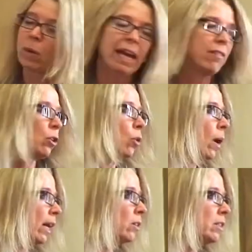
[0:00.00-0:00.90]
We haven't
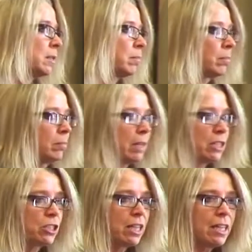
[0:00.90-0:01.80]
quite got as
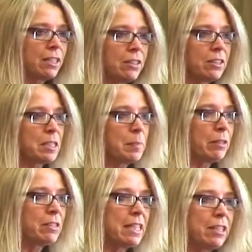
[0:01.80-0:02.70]
much data
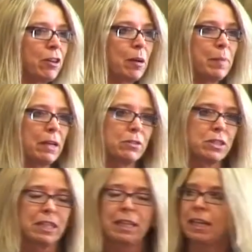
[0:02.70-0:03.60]
experience under our
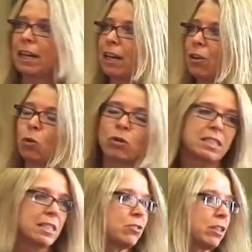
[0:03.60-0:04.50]
belt or
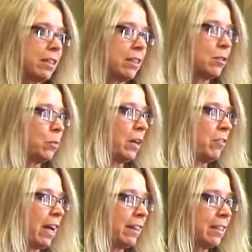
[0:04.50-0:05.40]
a district that
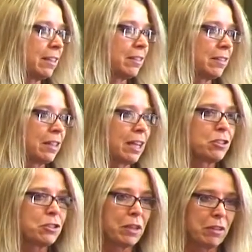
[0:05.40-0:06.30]
we've had the
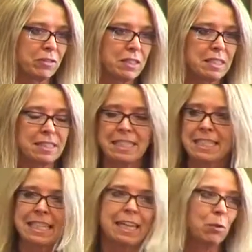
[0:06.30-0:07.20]
luxury of
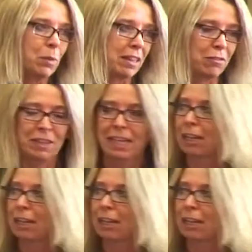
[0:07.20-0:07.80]
sticking with it for